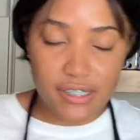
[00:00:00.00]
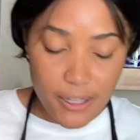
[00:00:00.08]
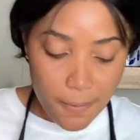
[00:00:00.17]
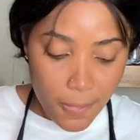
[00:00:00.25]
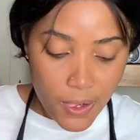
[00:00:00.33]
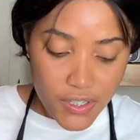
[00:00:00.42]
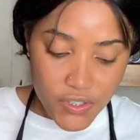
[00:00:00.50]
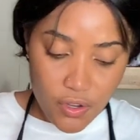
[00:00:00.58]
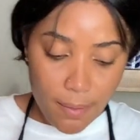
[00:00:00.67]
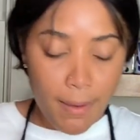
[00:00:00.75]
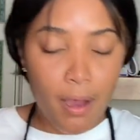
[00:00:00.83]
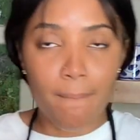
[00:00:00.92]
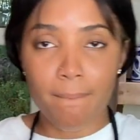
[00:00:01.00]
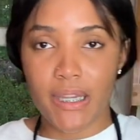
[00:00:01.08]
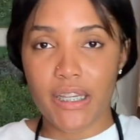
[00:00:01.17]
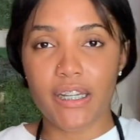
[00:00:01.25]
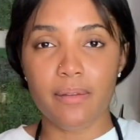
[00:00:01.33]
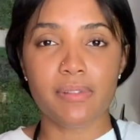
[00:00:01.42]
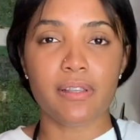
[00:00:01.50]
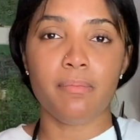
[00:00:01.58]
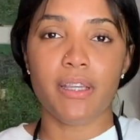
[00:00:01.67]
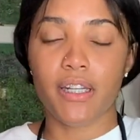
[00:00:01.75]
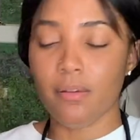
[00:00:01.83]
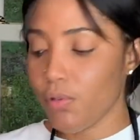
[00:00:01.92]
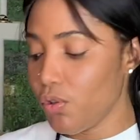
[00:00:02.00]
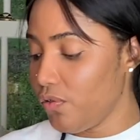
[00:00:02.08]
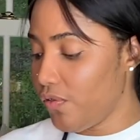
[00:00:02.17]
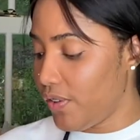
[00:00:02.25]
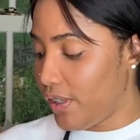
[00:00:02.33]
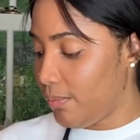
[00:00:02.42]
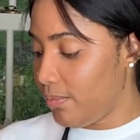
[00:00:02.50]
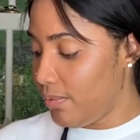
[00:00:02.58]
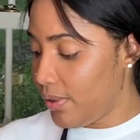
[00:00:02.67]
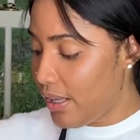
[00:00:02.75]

so about medium to medium low flame.